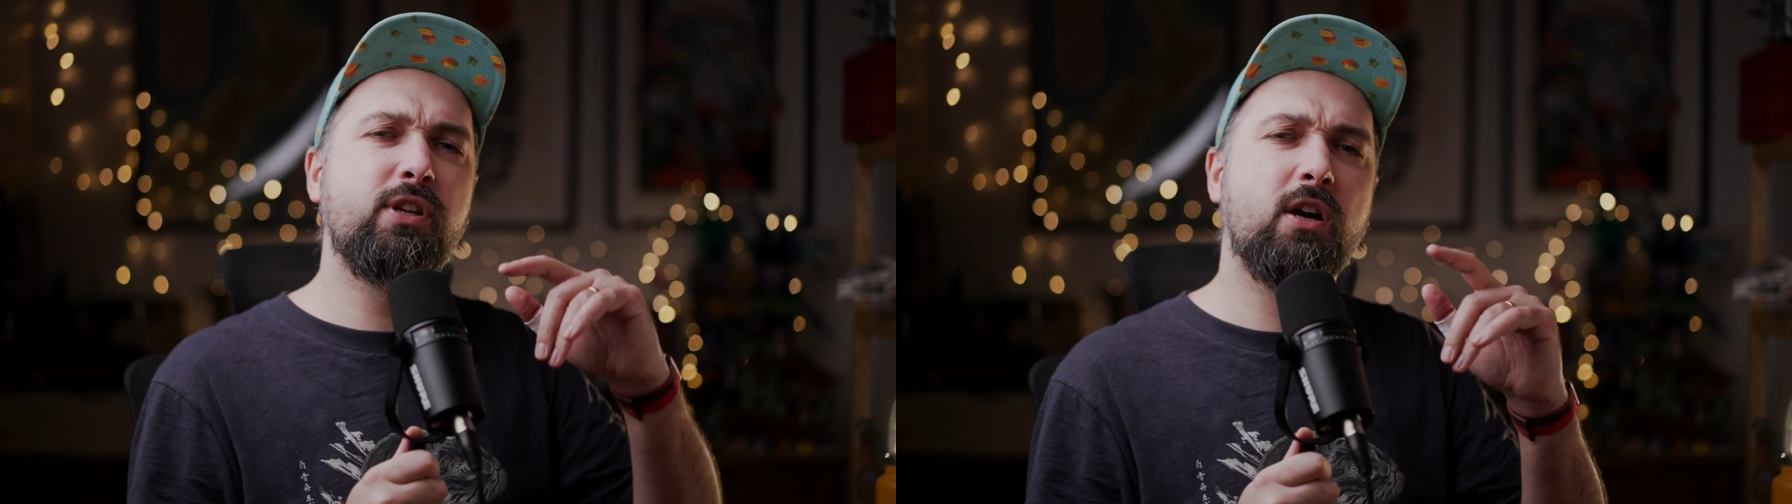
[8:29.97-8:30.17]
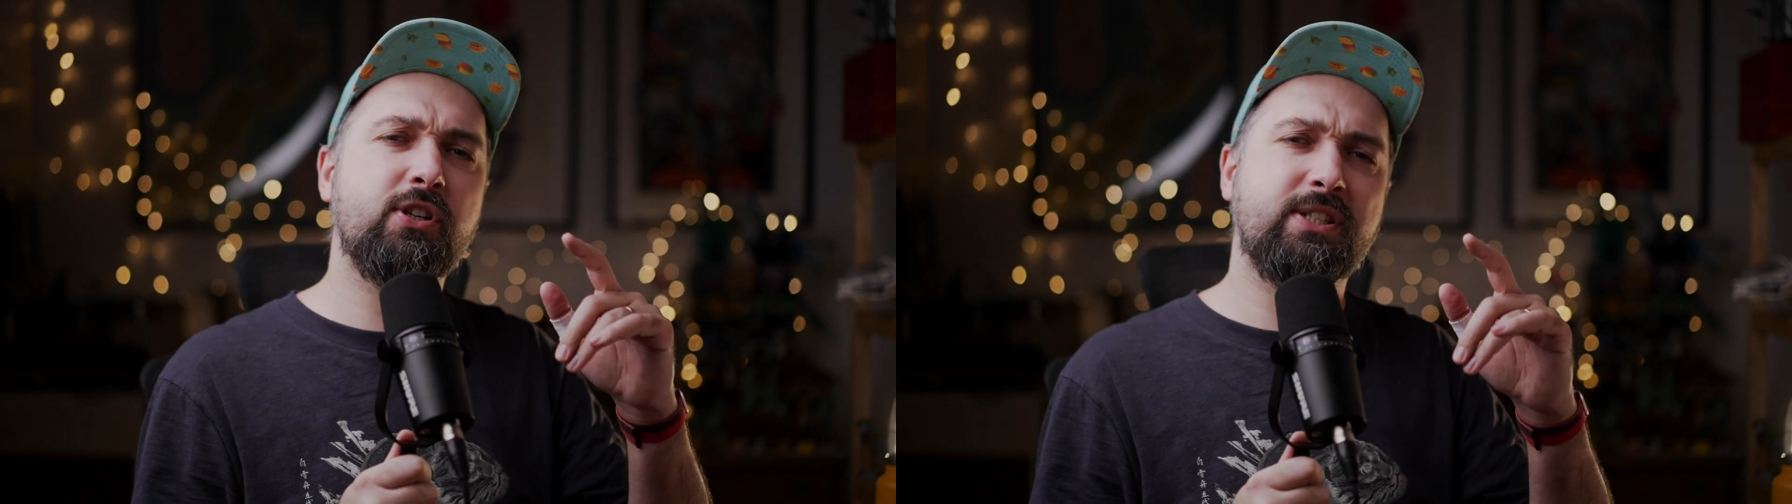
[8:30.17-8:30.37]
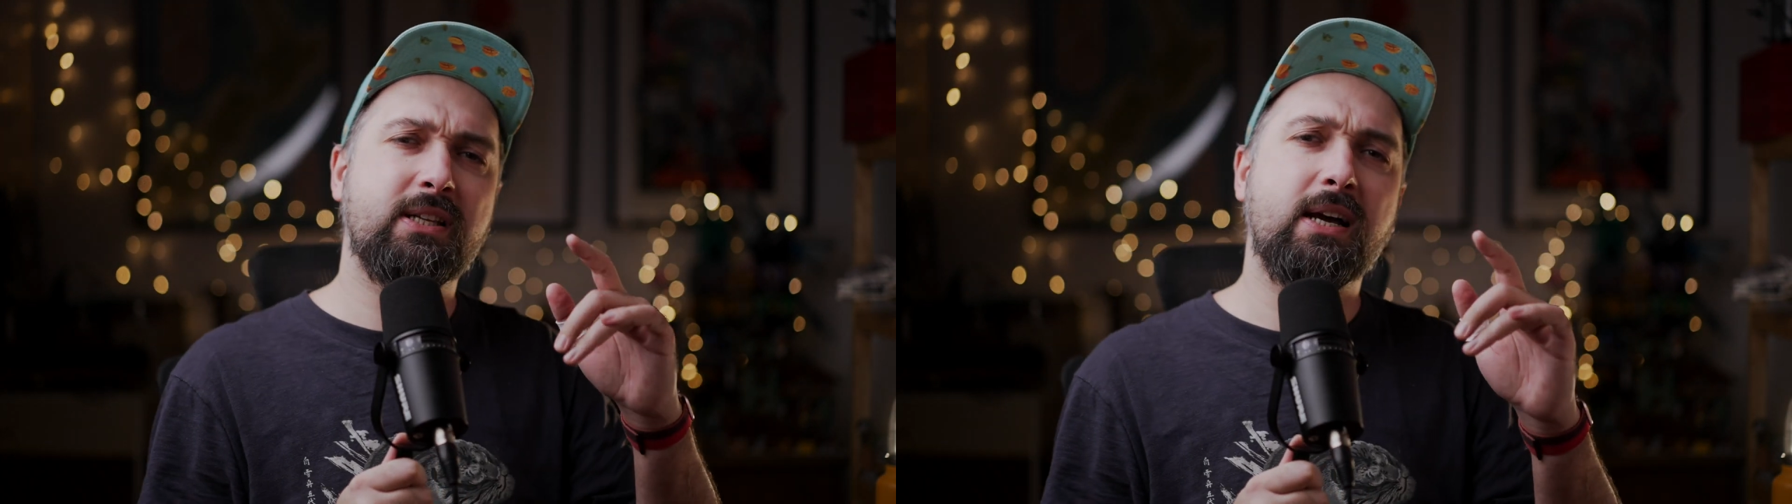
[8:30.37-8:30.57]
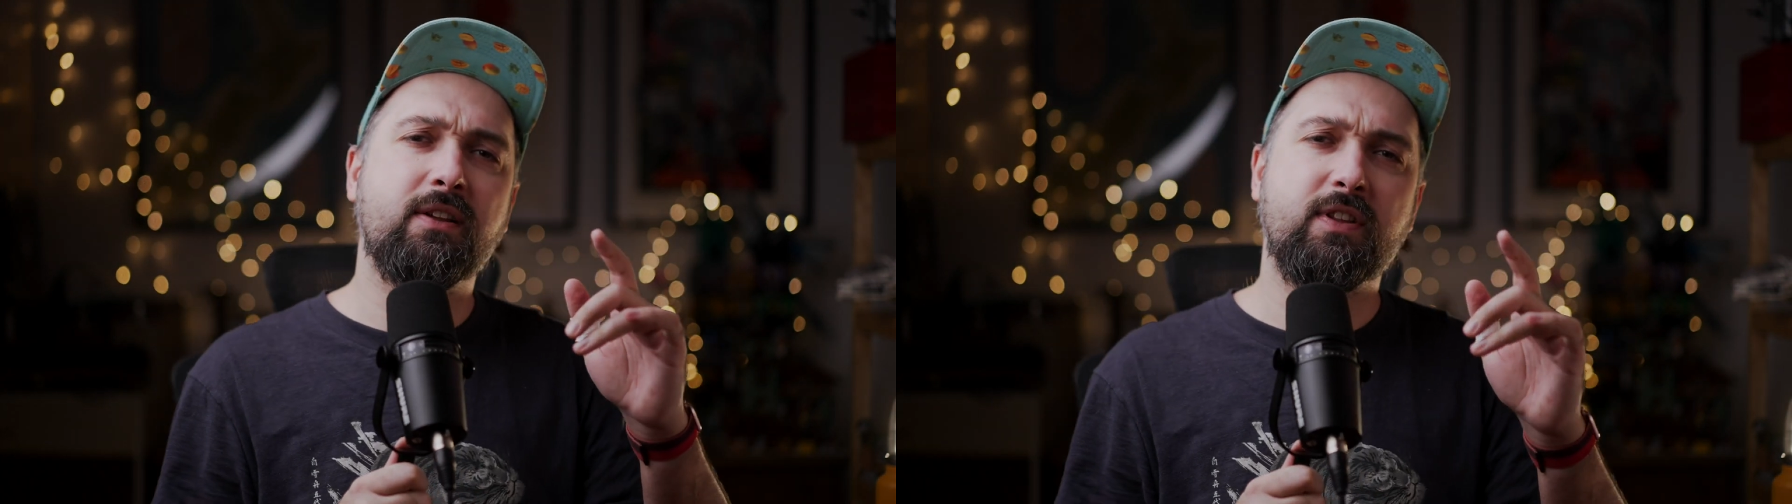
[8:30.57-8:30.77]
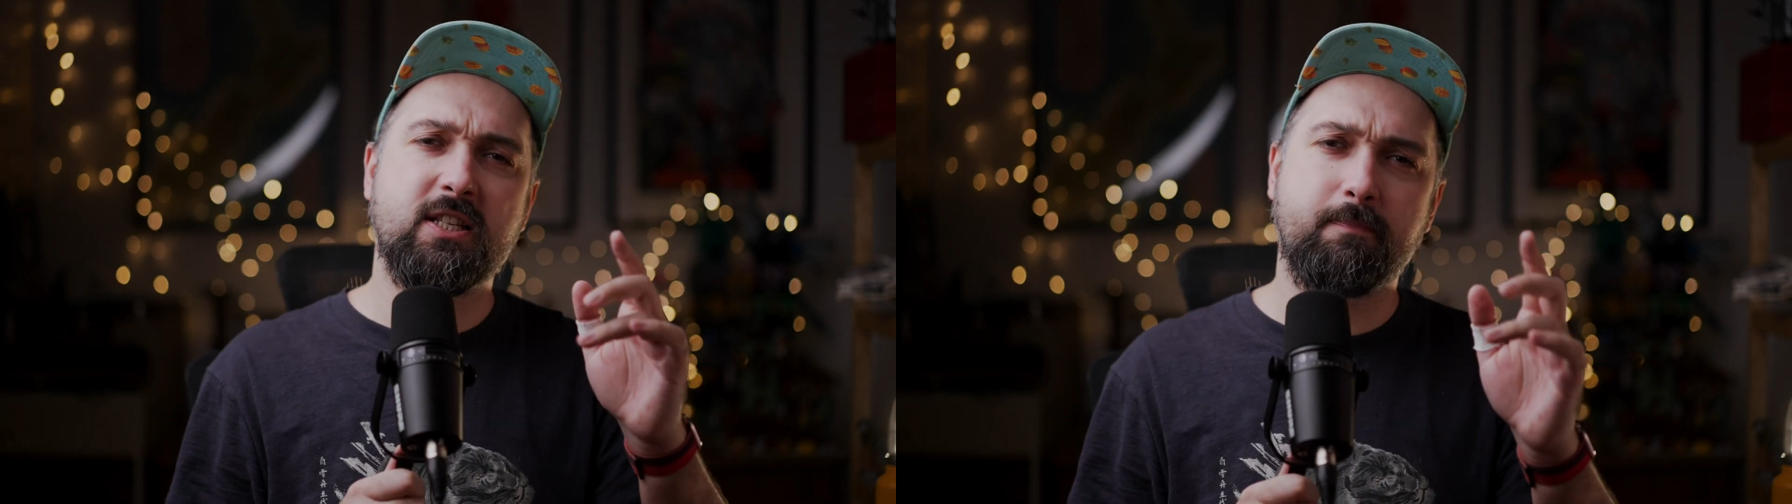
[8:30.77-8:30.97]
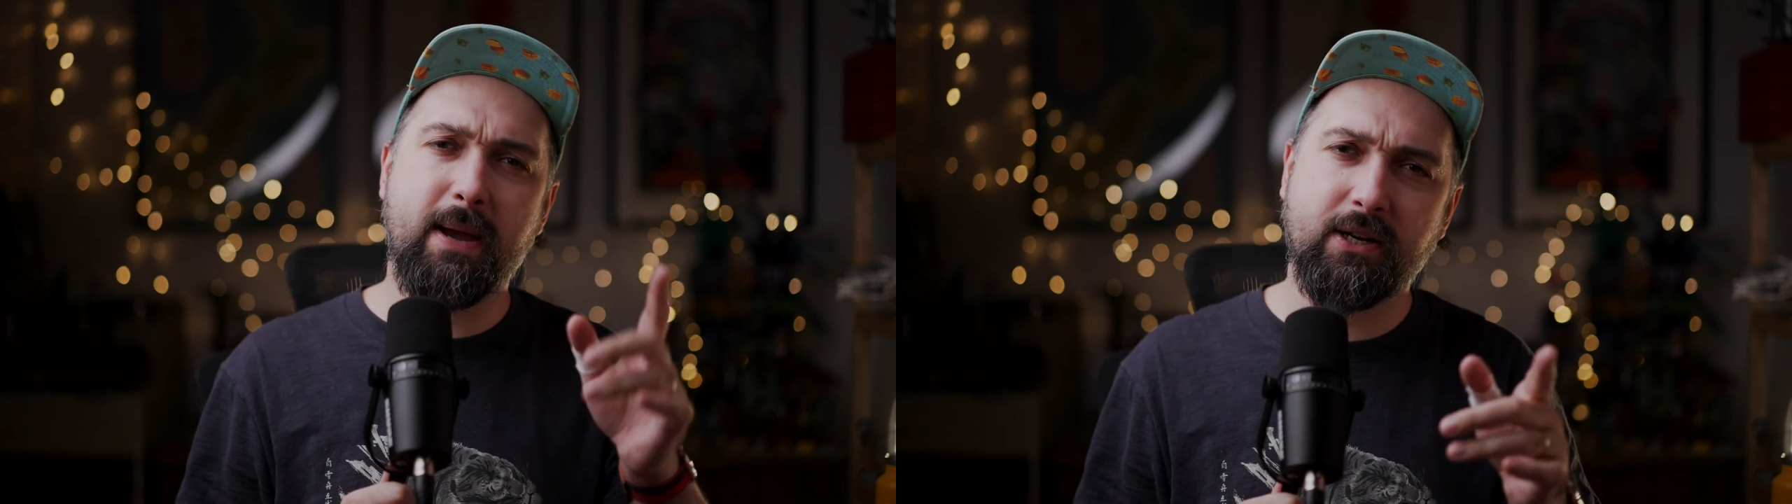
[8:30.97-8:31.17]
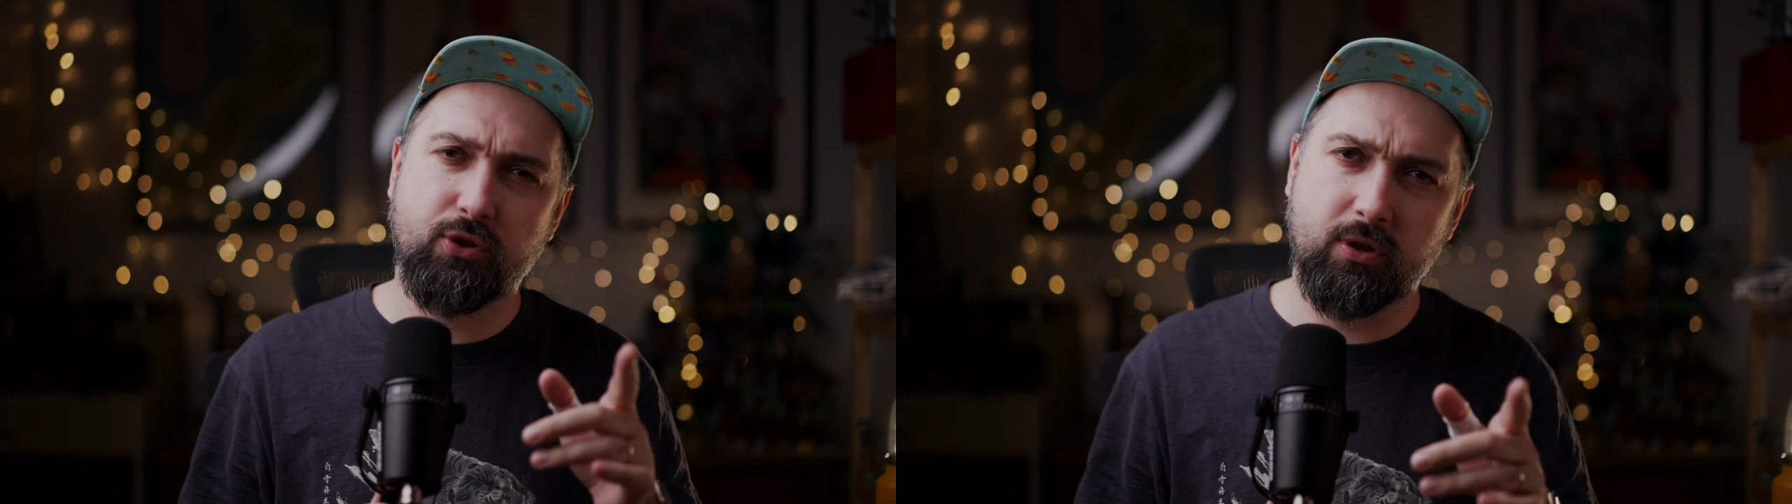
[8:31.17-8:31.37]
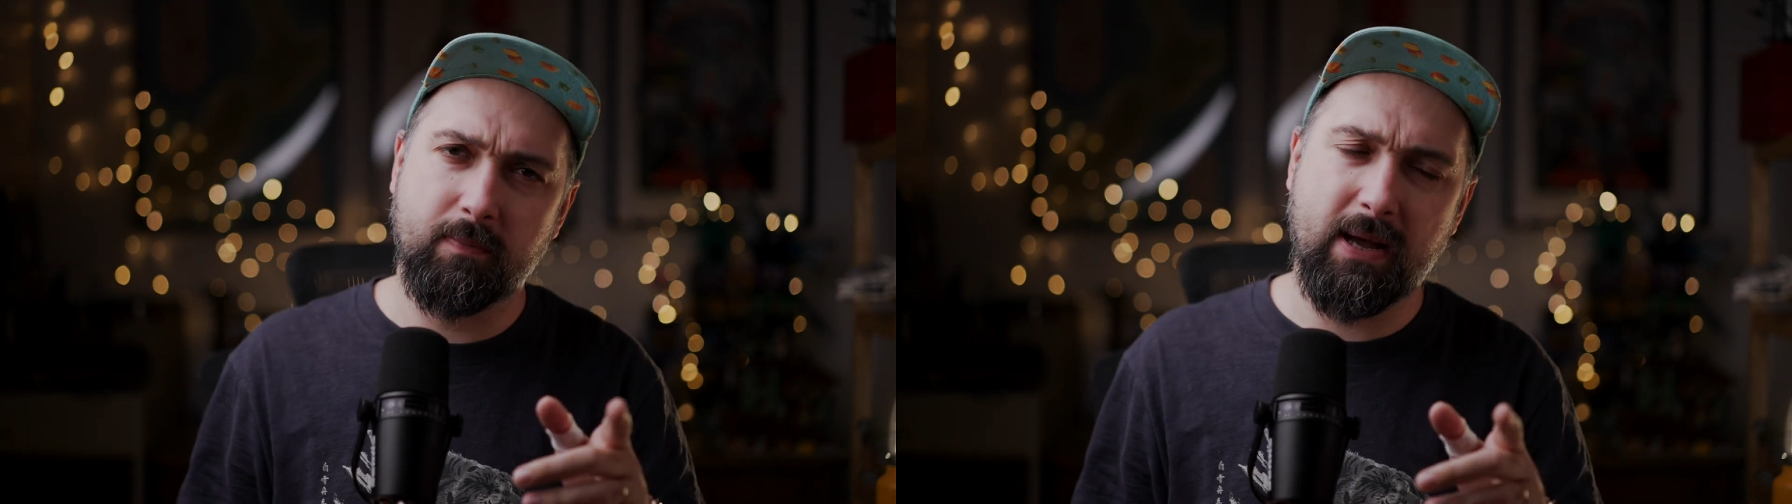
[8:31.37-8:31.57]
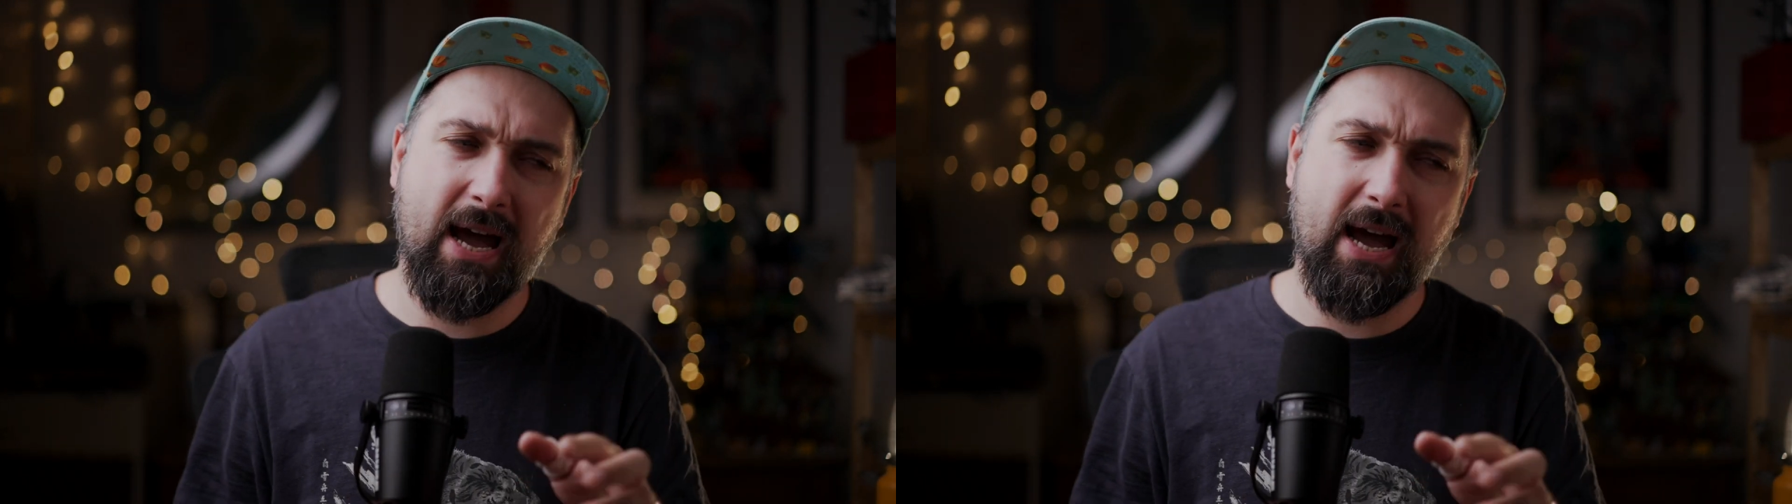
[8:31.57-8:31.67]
other side of the spectrum.